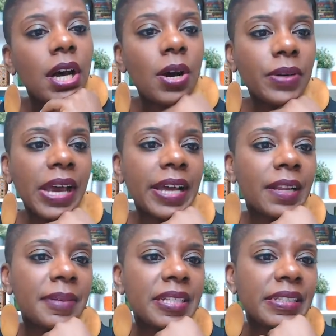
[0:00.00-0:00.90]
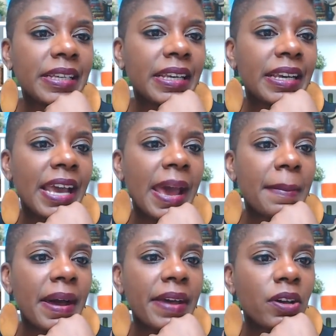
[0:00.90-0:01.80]
Okay, let me see.
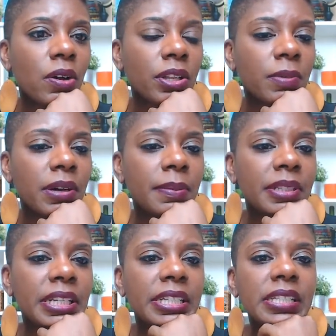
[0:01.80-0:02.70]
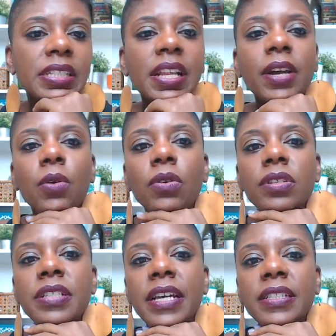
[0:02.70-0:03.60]
Am I the only woman that doesn't like oral
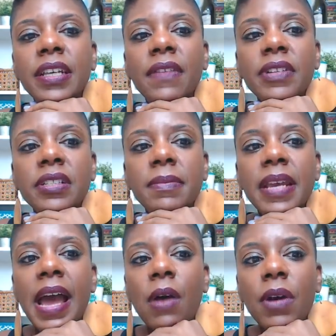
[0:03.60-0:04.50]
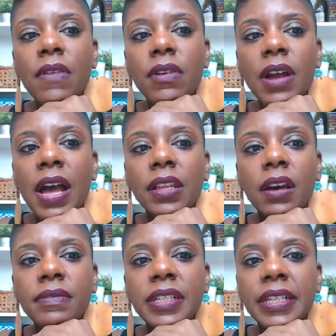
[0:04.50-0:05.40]
sex given to me? However, I
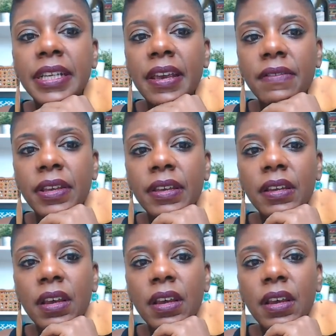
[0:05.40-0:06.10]
love to give it.